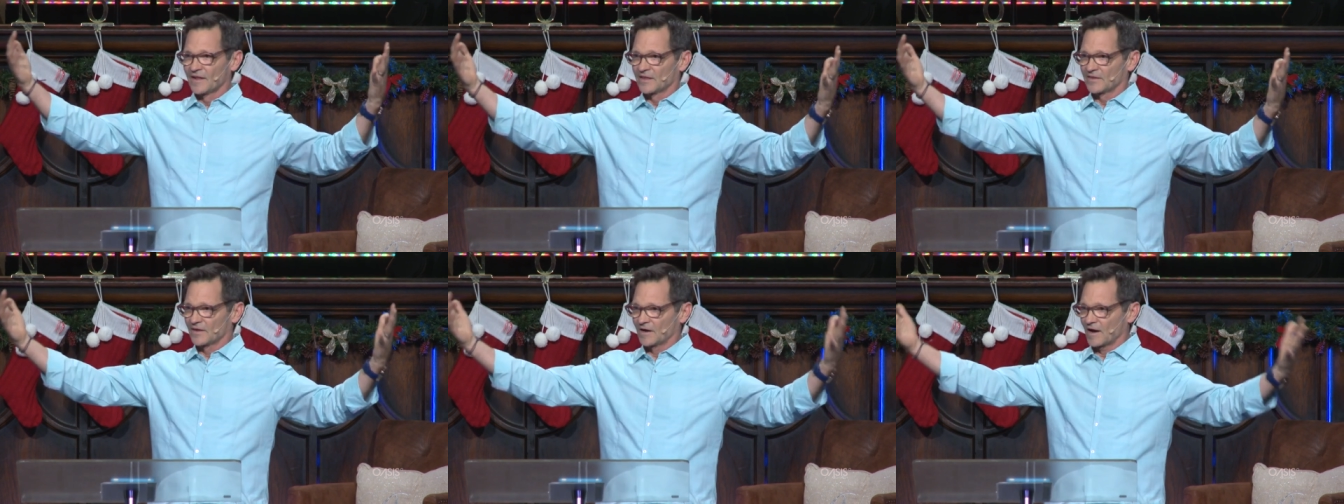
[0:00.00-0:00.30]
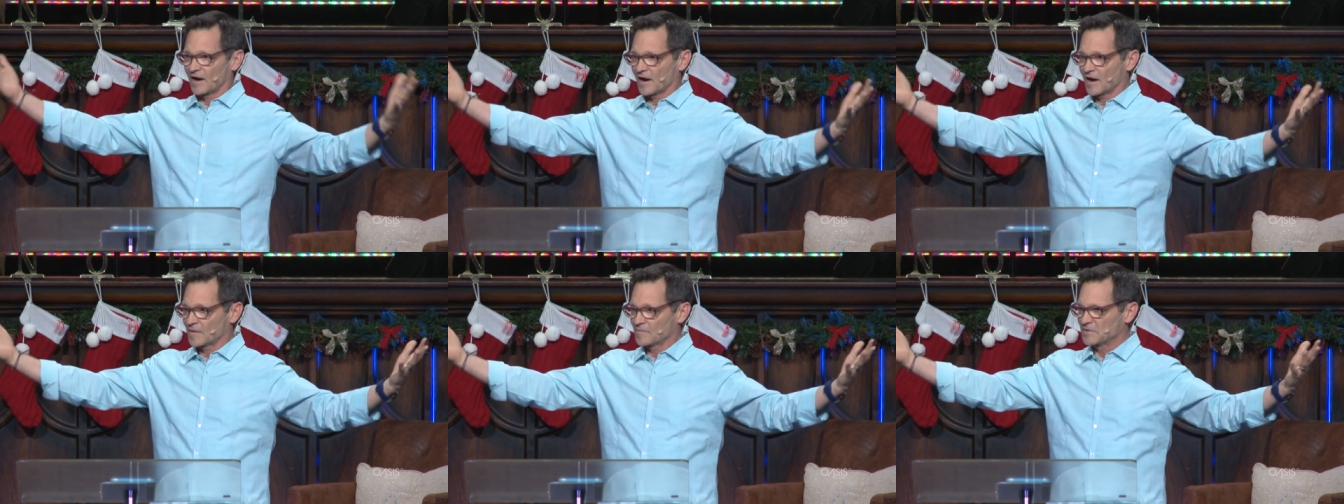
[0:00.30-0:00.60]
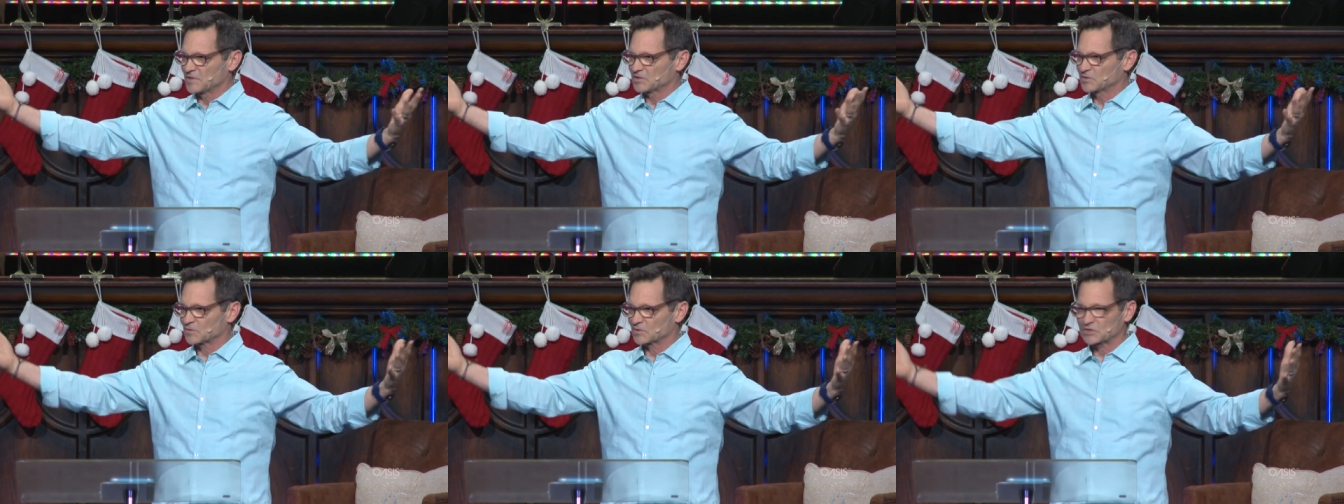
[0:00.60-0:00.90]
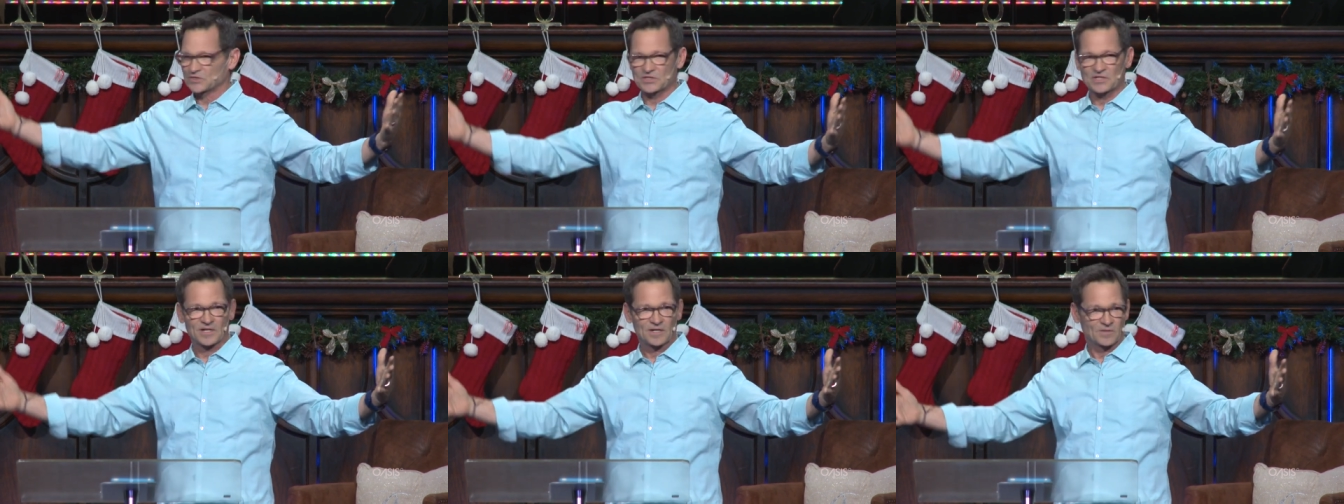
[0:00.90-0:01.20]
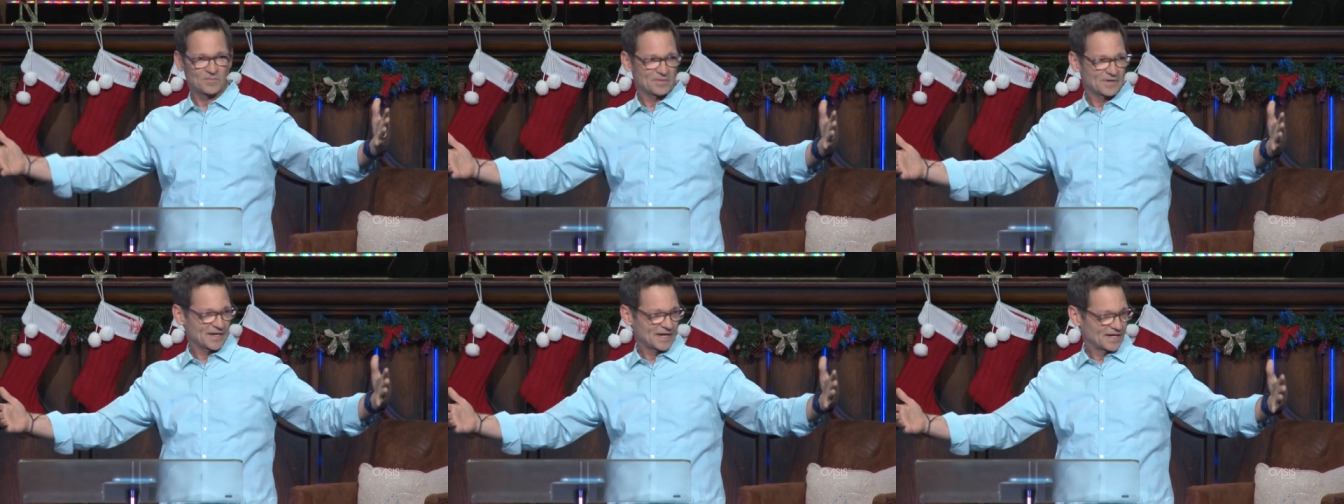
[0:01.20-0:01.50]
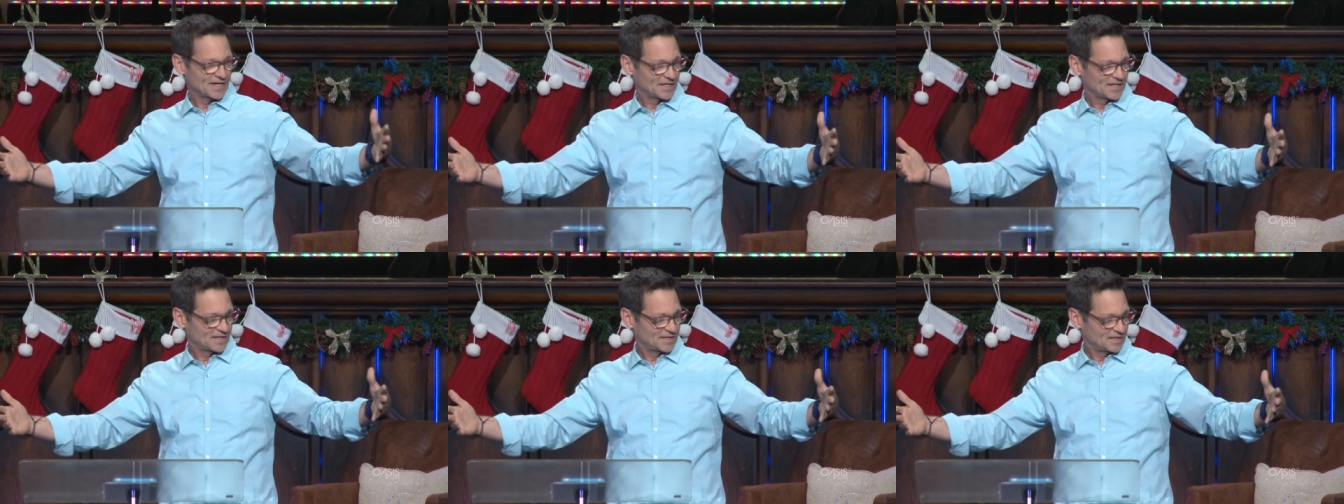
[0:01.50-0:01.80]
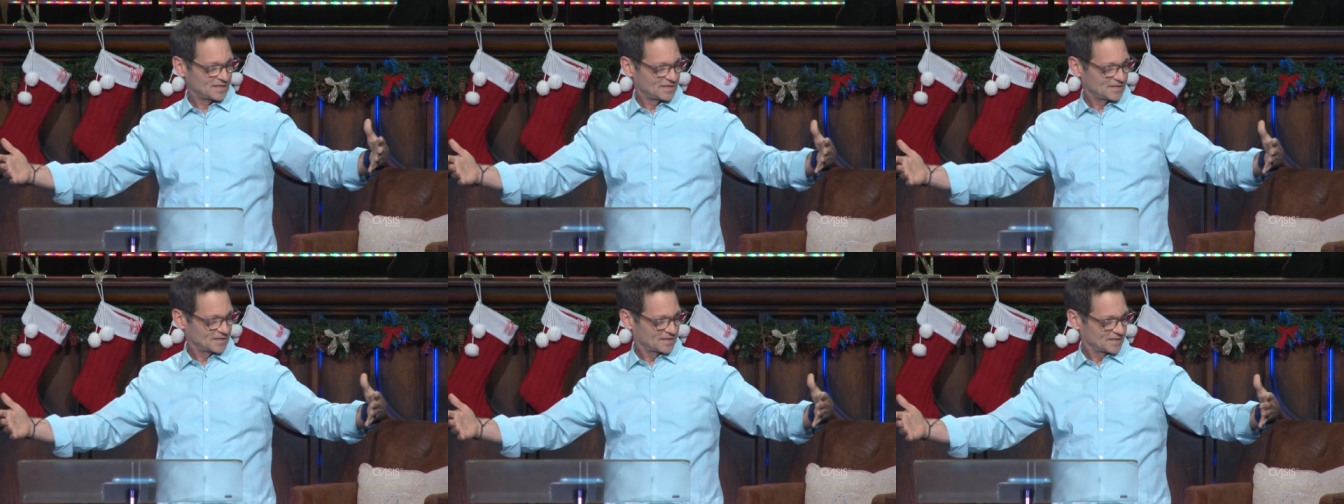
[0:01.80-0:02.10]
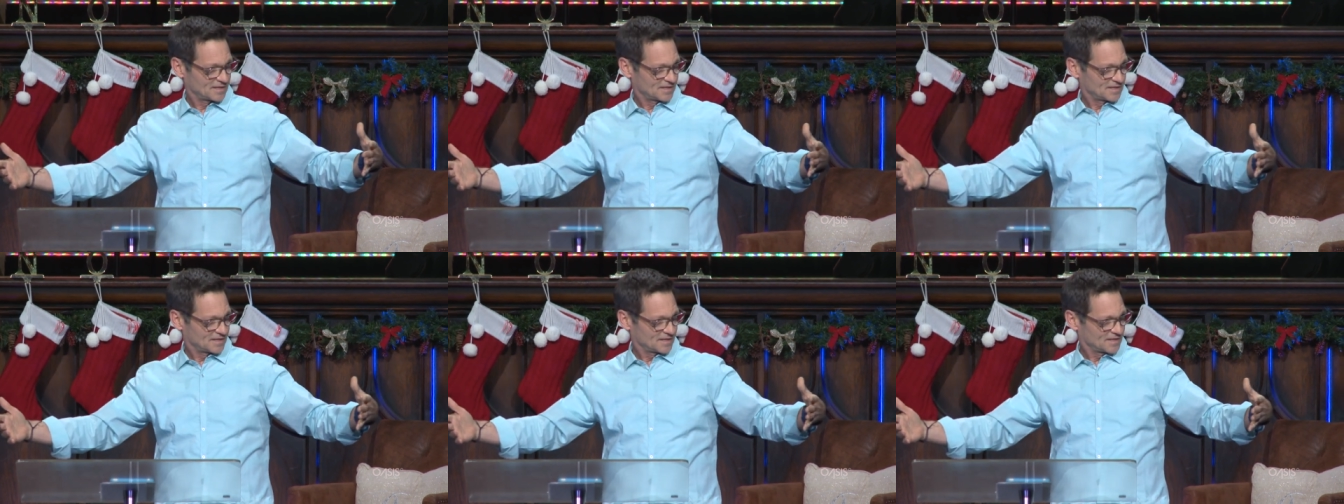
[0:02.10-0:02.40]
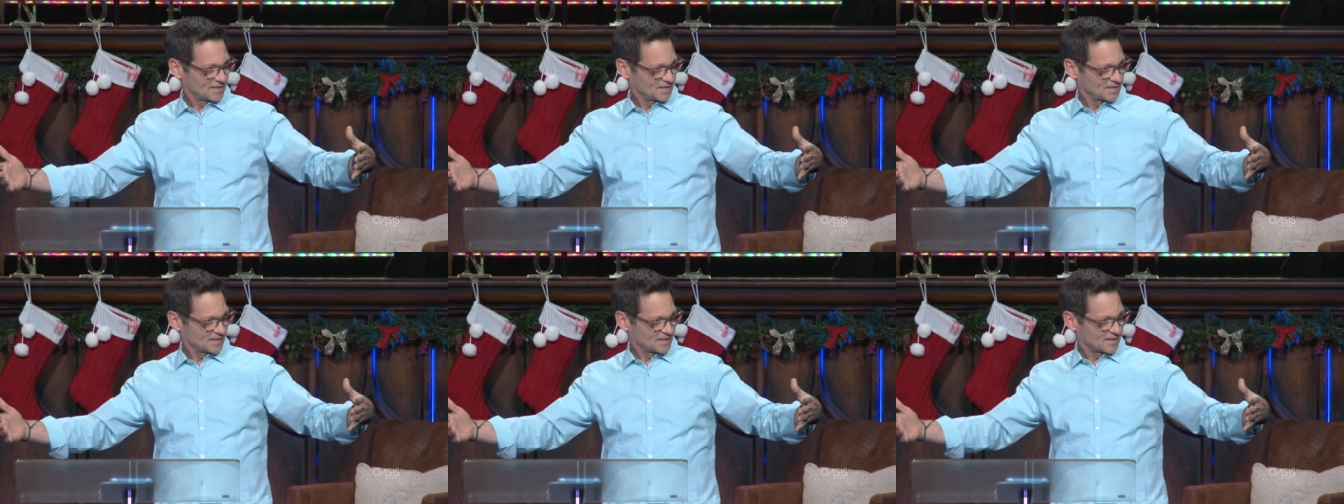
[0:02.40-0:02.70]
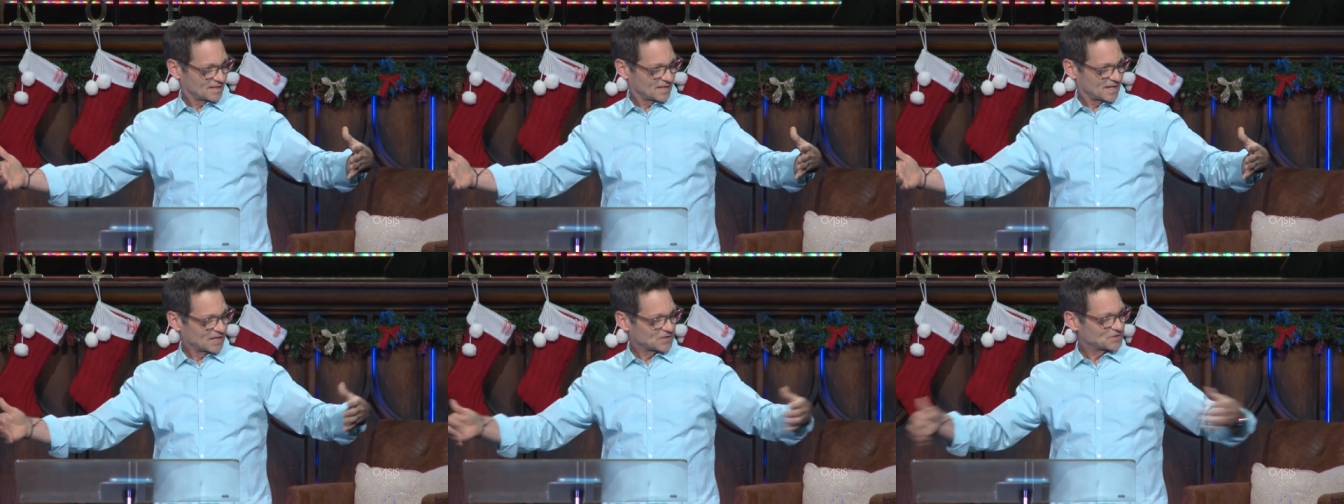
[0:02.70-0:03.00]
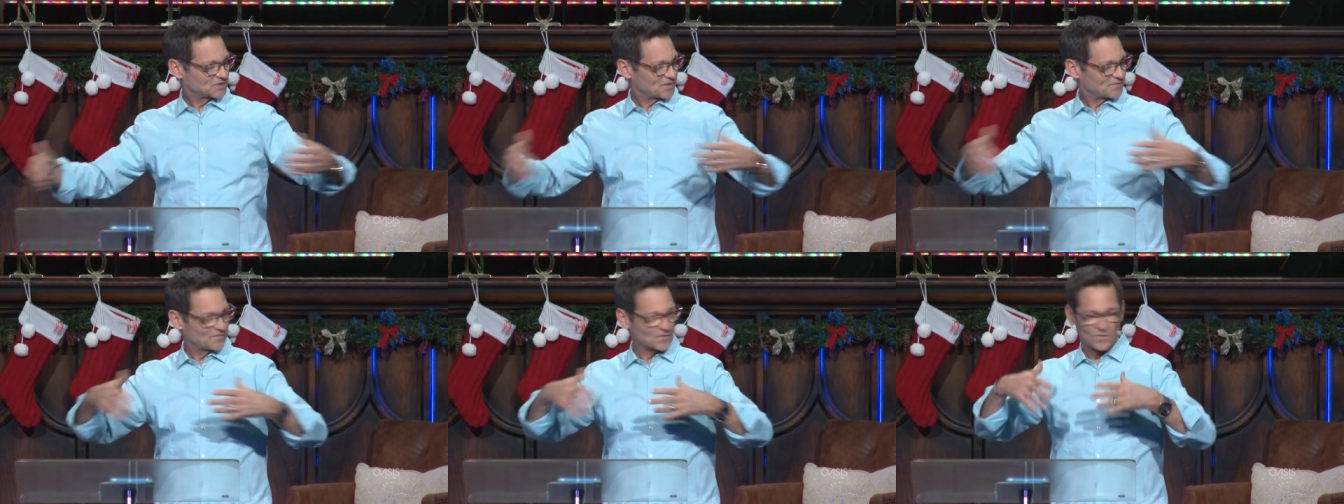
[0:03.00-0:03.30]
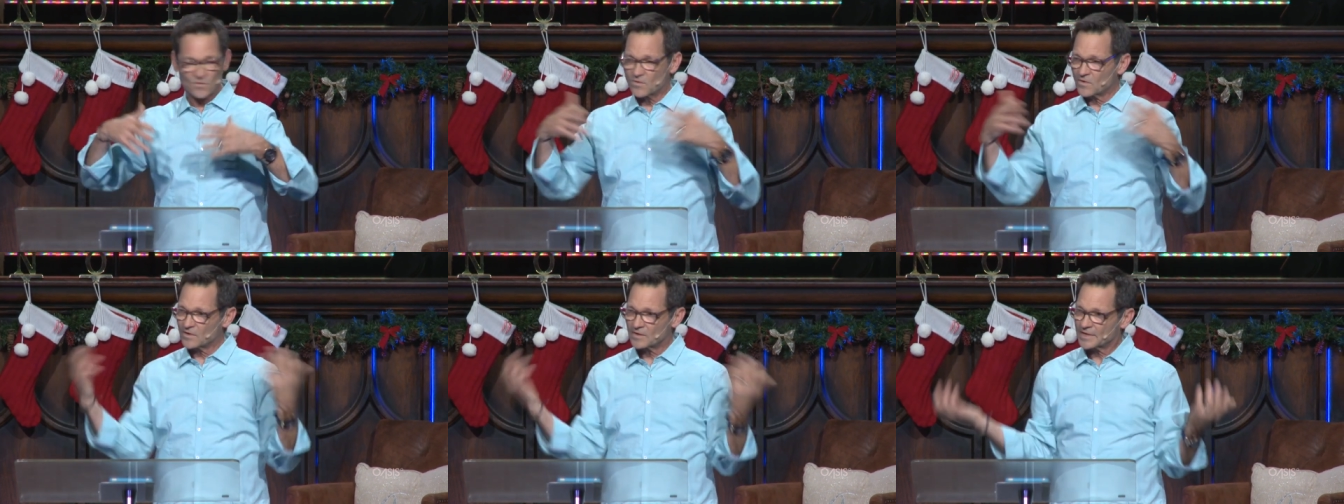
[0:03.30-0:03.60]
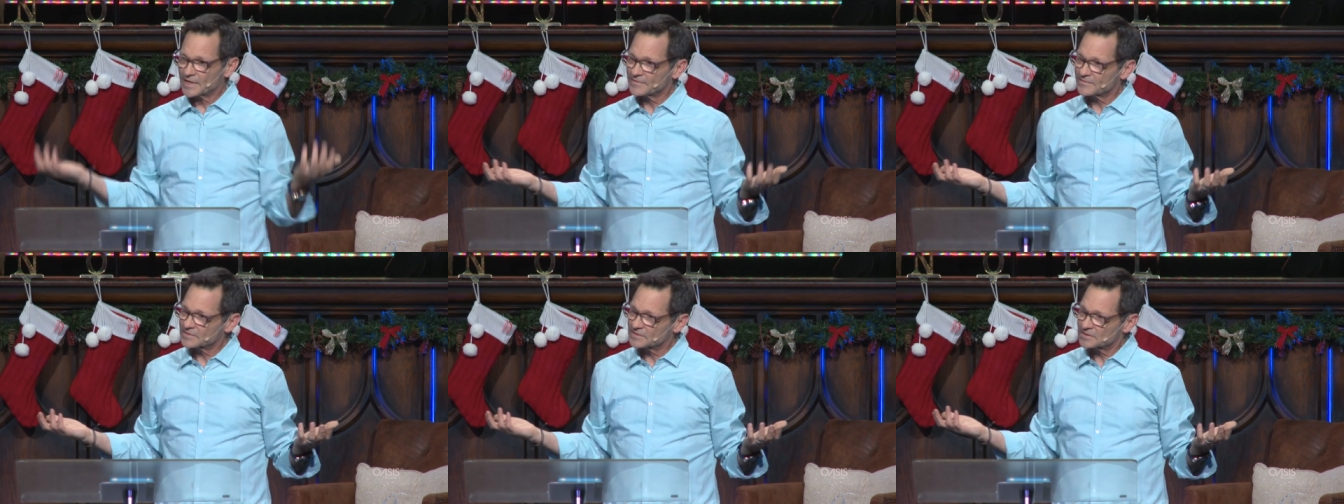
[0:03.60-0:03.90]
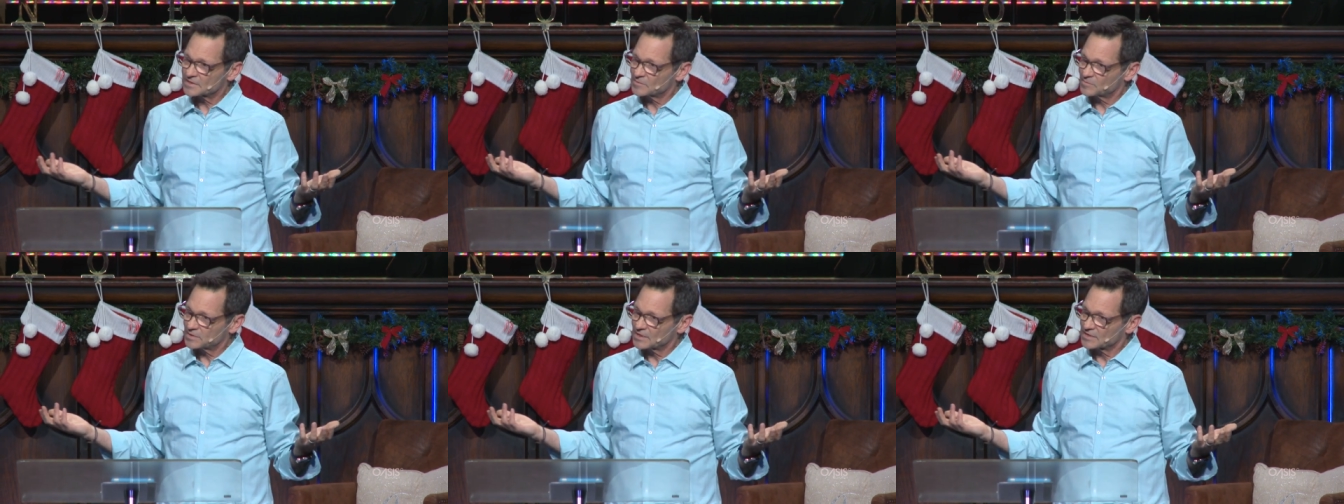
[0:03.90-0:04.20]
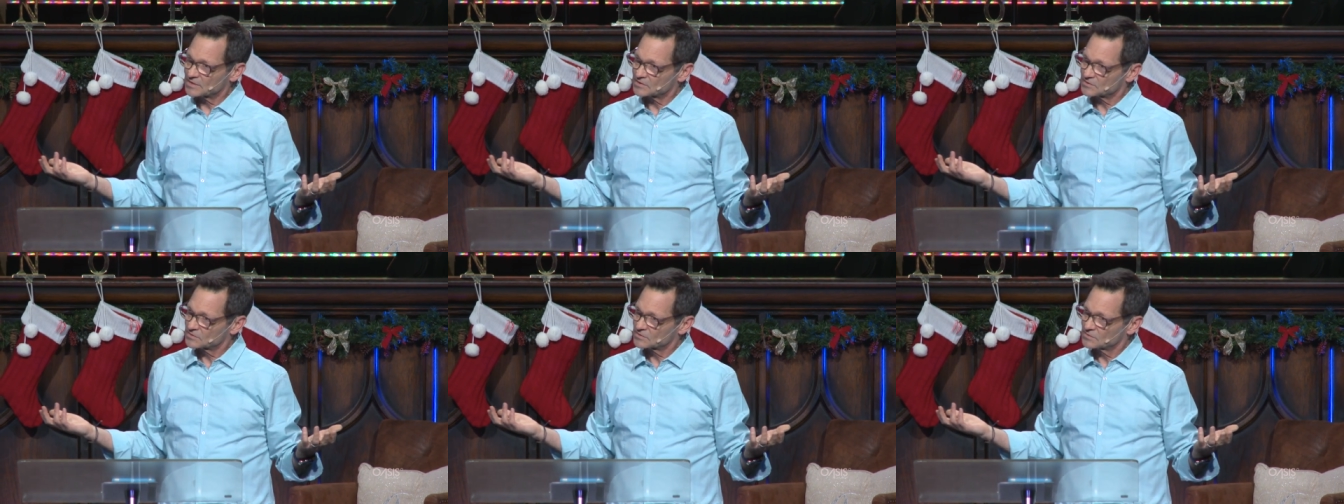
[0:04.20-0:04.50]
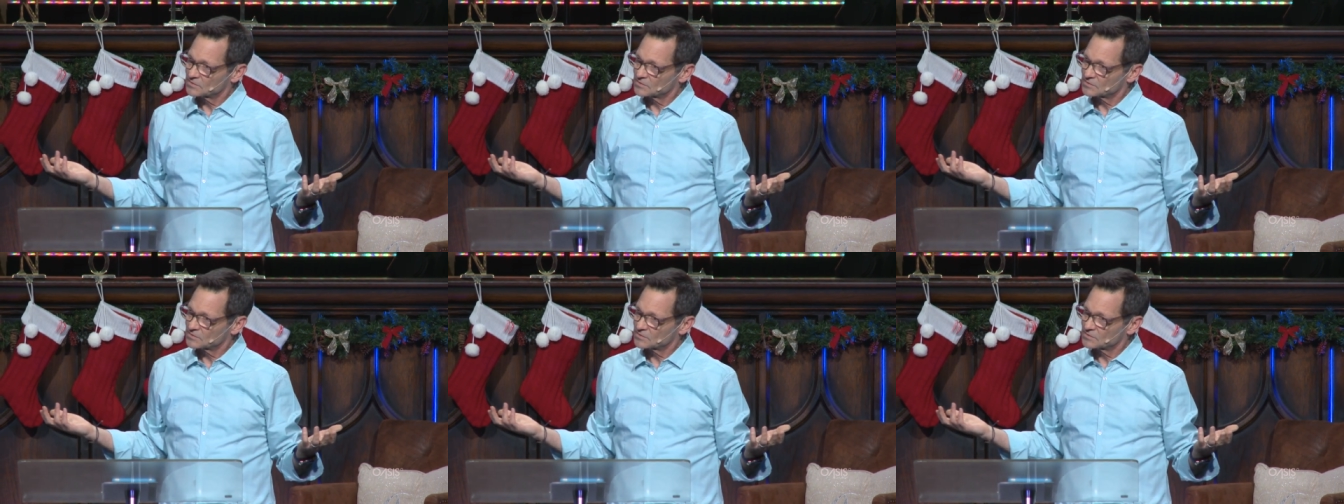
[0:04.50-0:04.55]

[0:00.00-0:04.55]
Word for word: the armies were celebrating as if a war never took place.